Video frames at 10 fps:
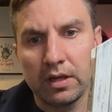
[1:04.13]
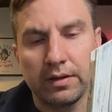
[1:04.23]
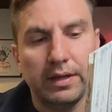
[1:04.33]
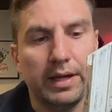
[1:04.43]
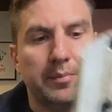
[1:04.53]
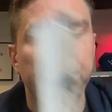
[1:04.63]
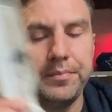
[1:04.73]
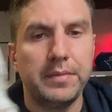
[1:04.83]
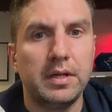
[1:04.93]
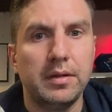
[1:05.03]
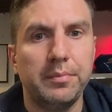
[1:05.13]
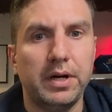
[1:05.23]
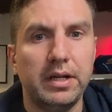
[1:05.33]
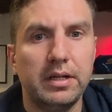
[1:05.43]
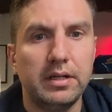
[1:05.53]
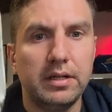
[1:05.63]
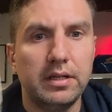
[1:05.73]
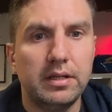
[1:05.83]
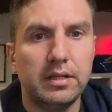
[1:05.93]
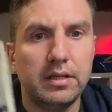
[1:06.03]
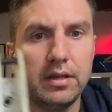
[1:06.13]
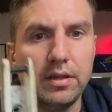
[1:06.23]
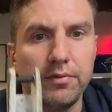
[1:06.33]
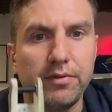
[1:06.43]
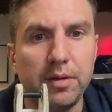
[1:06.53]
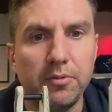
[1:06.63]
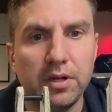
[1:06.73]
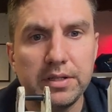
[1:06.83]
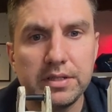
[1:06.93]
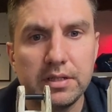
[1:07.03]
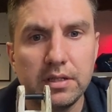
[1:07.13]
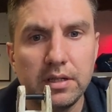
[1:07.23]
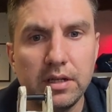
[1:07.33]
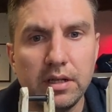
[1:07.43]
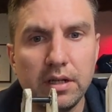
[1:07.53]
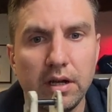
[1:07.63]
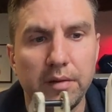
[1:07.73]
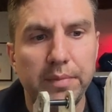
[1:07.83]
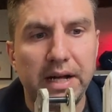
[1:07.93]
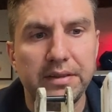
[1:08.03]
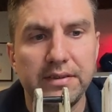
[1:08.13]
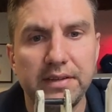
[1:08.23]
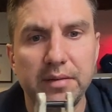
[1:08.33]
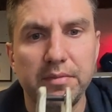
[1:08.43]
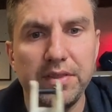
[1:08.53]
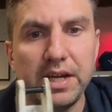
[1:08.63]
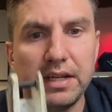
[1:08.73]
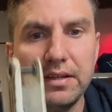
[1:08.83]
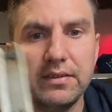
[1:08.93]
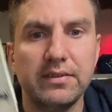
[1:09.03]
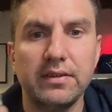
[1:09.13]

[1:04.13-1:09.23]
Yeah, but the frame walls are about the same thickness,